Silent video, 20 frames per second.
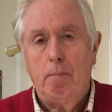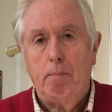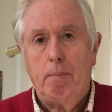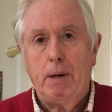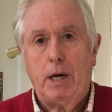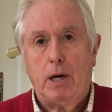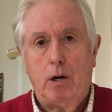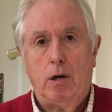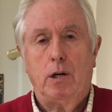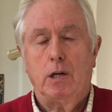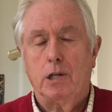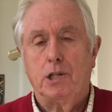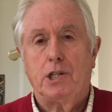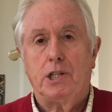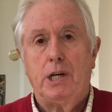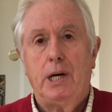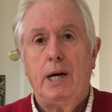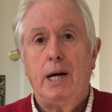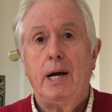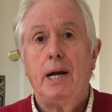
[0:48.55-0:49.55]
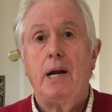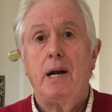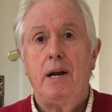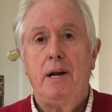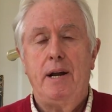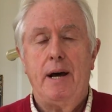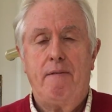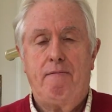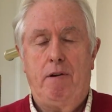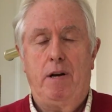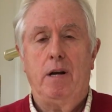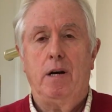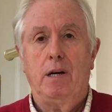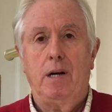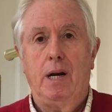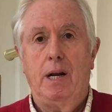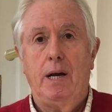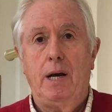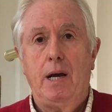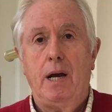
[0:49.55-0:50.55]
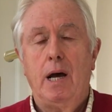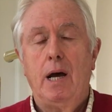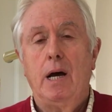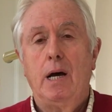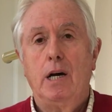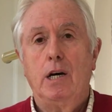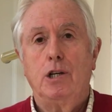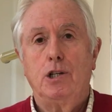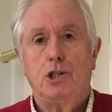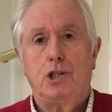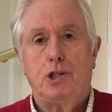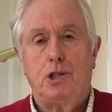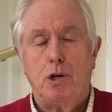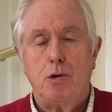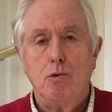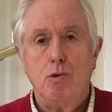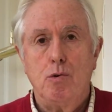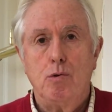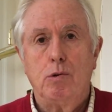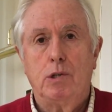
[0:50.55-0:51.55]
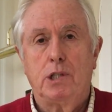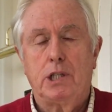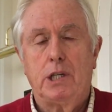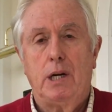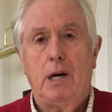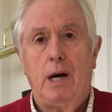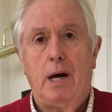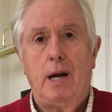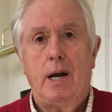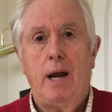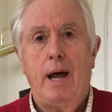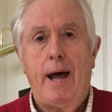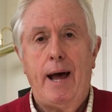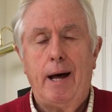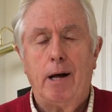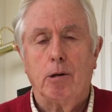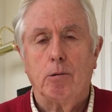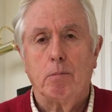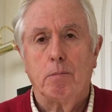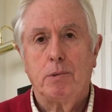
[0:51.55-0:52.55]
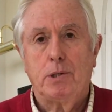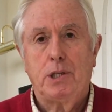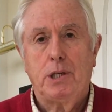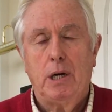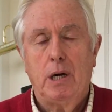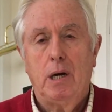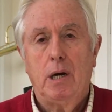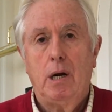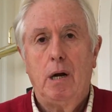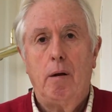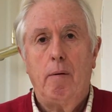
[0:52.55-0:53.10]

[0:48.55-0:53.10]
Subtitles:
because it definitely soothes and helps